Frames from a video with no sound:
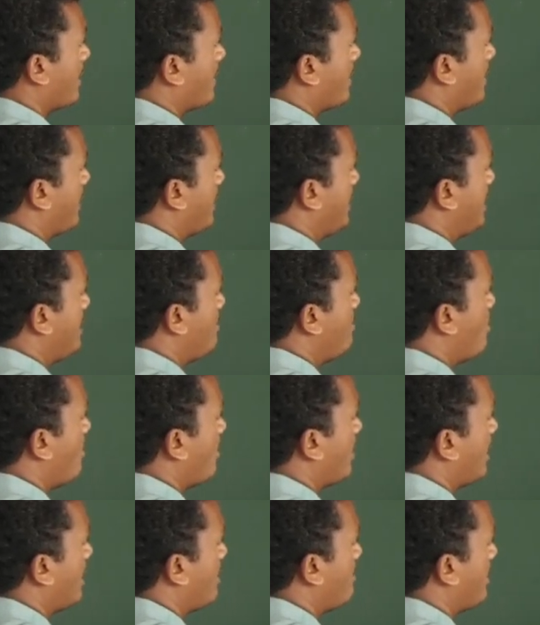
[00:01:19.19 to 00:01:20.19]
the D
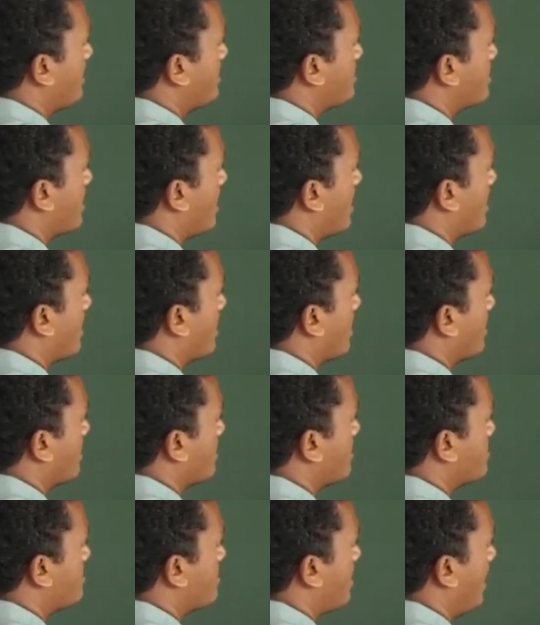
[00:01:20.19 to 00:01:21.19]
block elements are
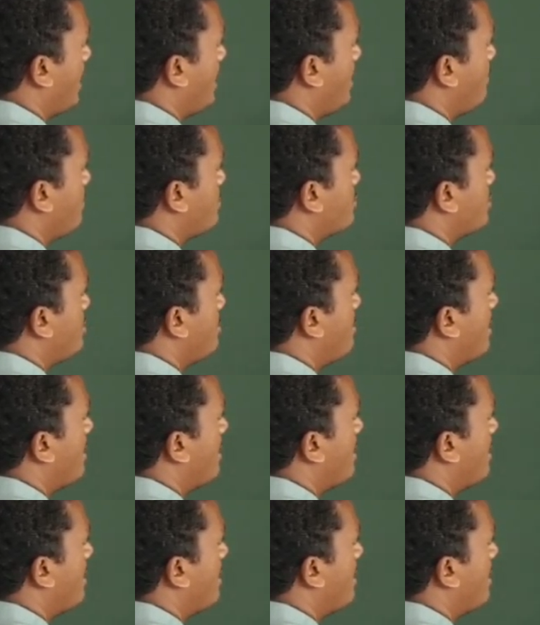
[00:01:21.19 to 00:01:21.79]
sandwiched